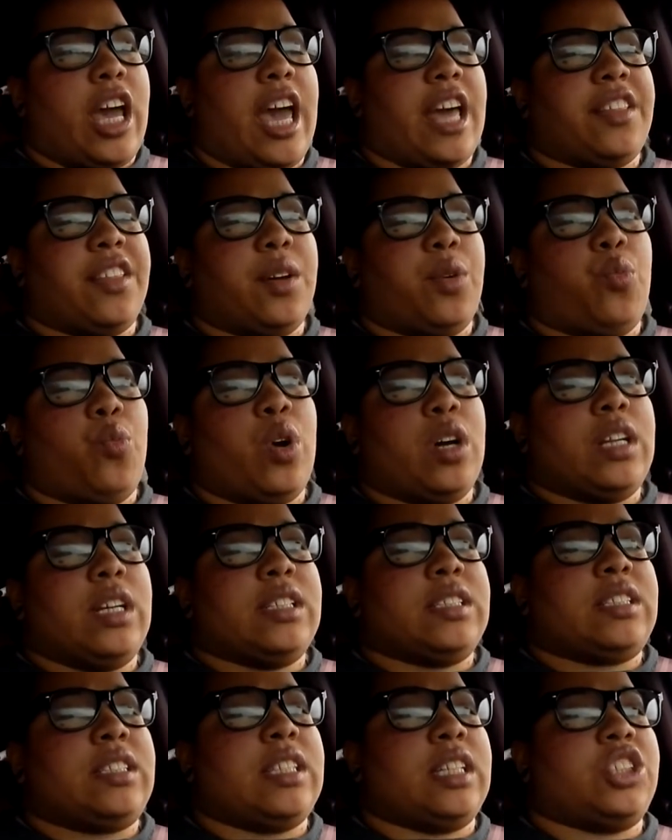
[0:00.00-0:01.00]
and the one
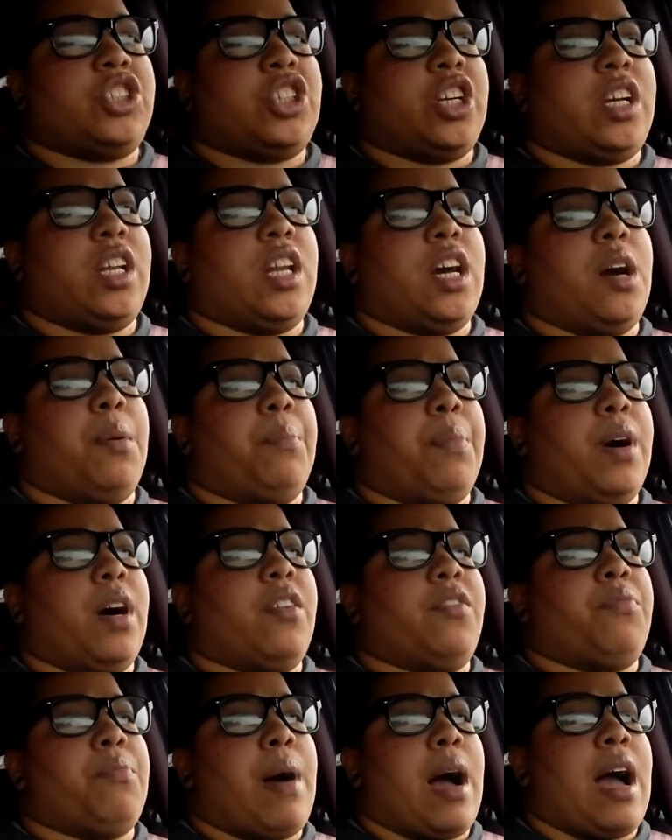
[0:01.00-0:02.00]
incision
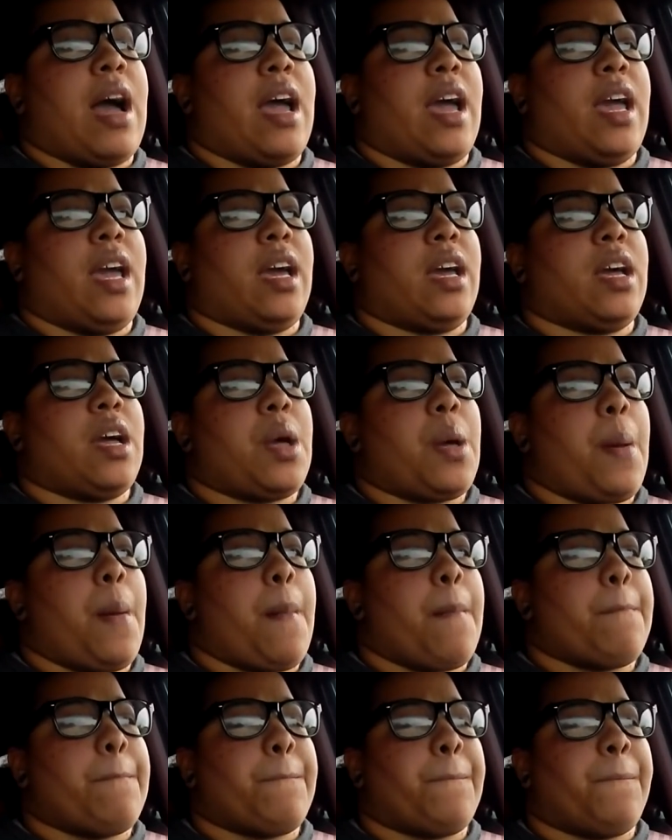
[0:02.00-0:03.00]
above my
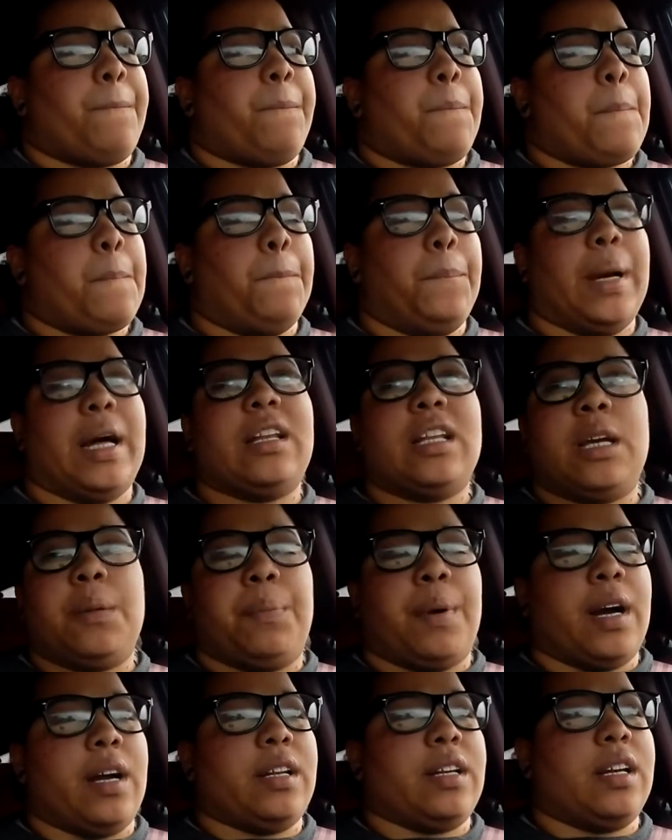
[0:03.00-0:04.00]
belly
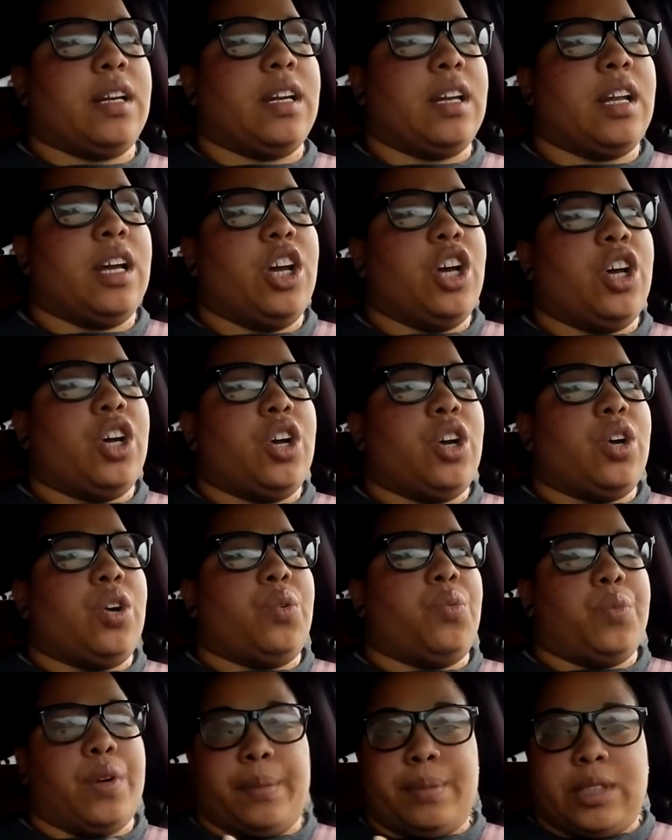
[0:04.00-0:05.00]
button
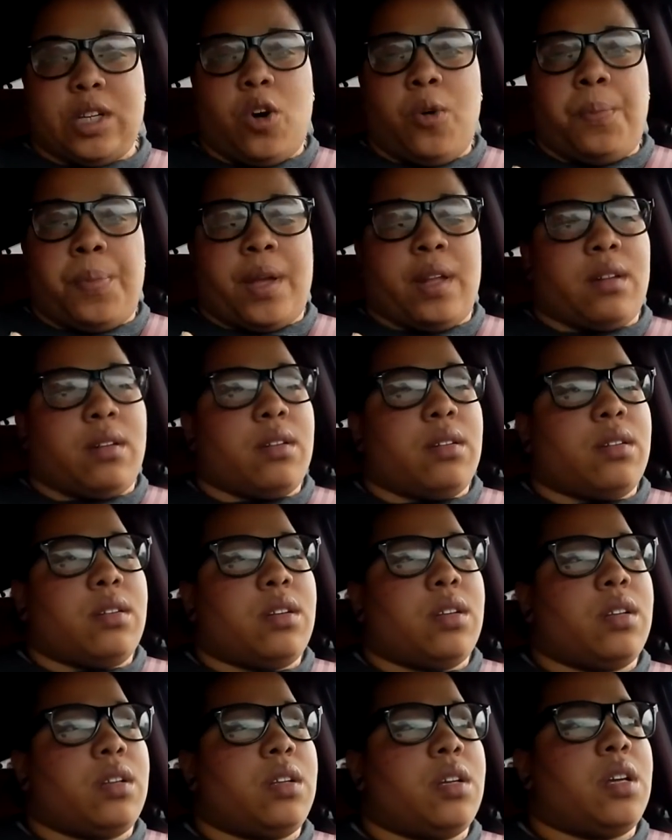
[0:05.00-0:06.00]
ripped open,
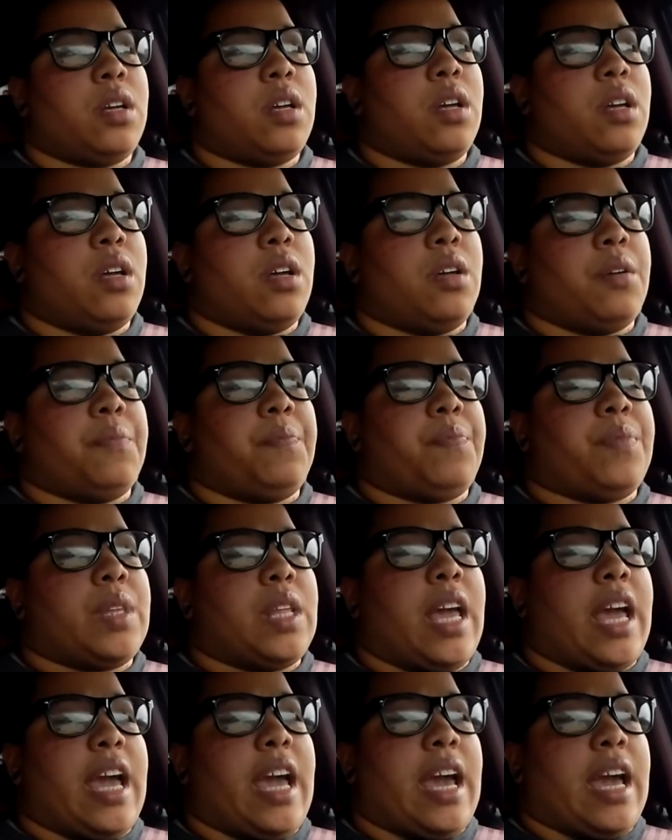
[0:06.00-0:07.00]

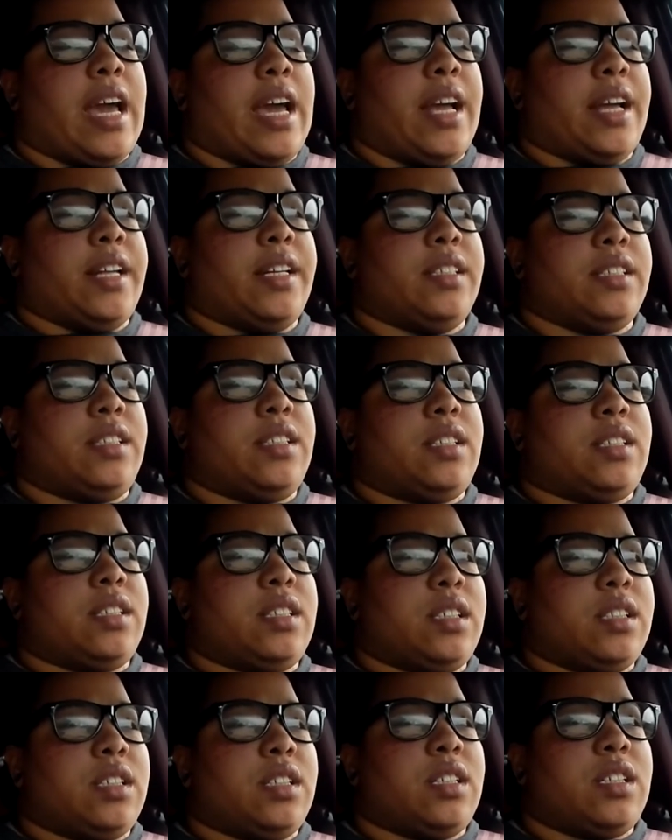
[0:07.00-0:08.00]
and
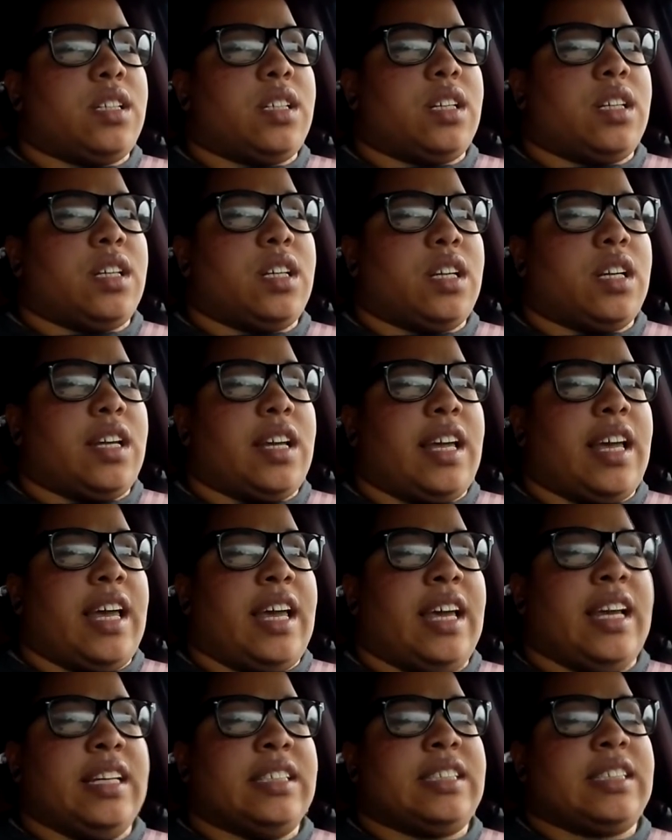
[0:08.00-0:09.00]

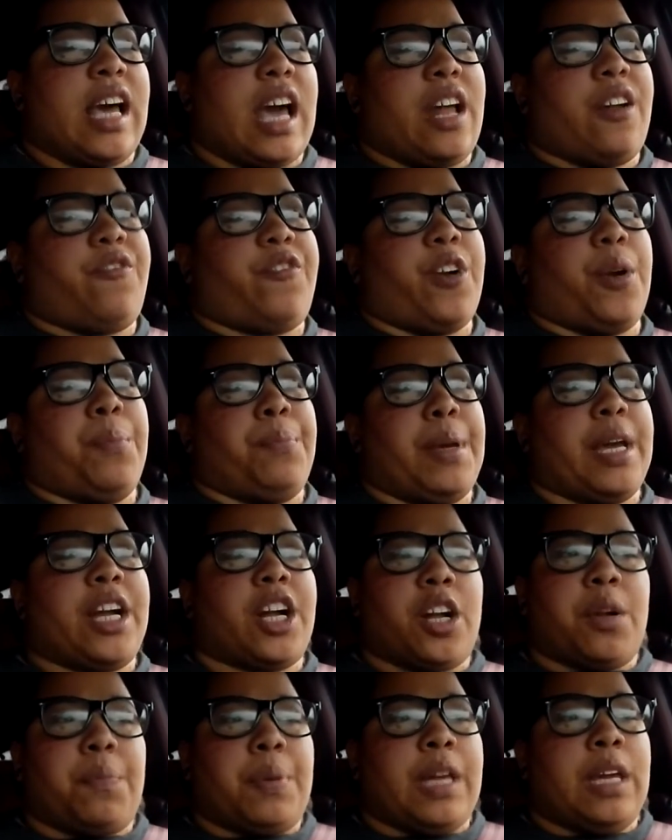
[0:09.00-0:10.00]
he said for
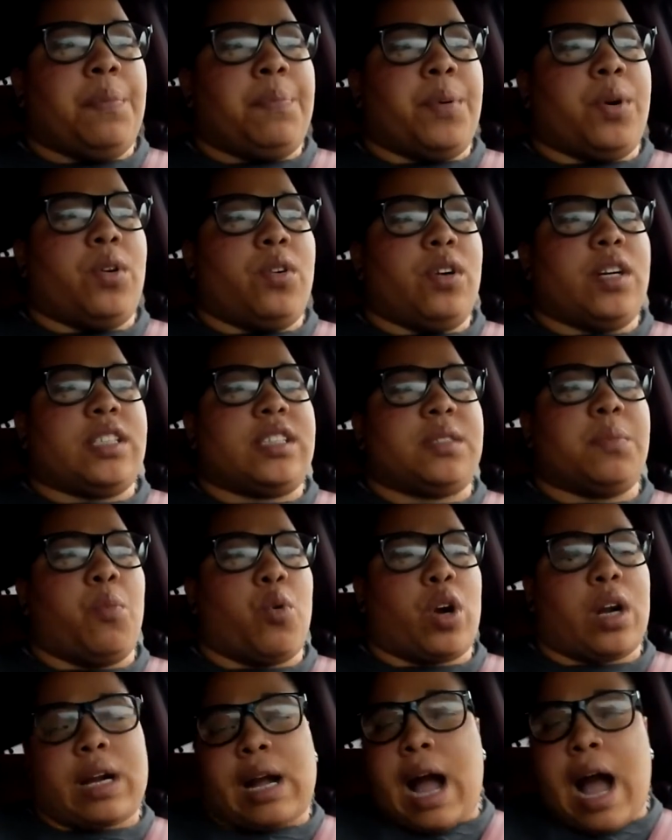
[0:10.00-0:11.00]
bigger people it's
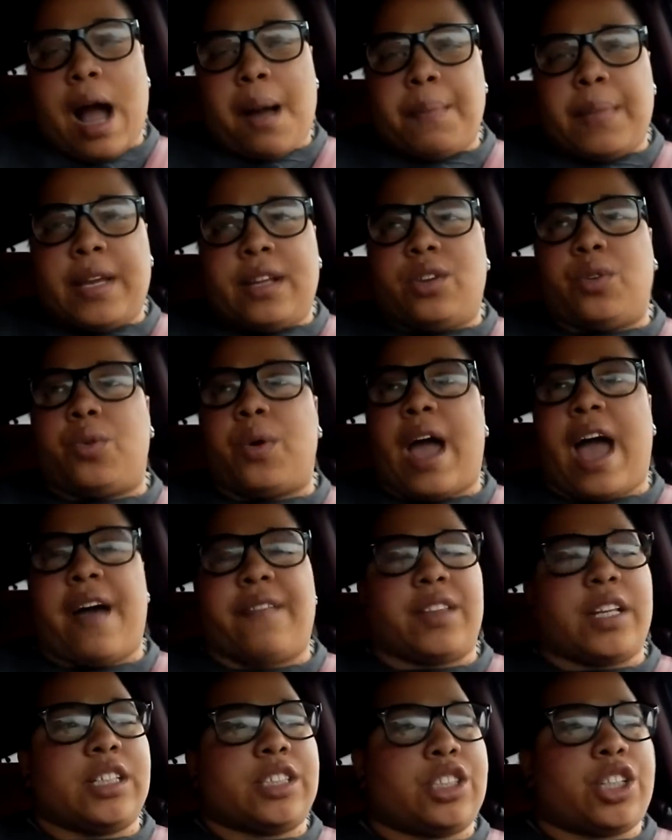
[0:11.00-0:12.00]
more common who
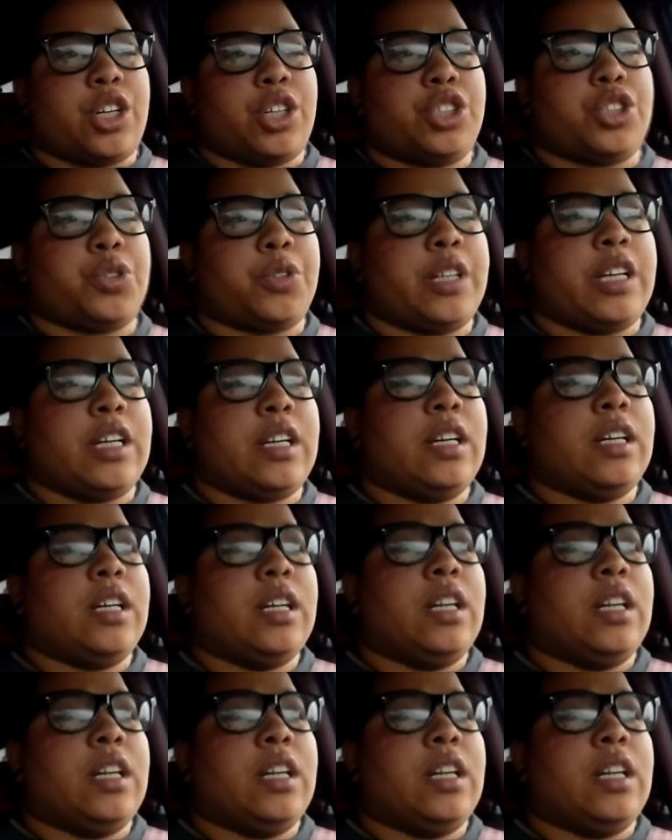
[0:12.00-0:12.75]
have this surgery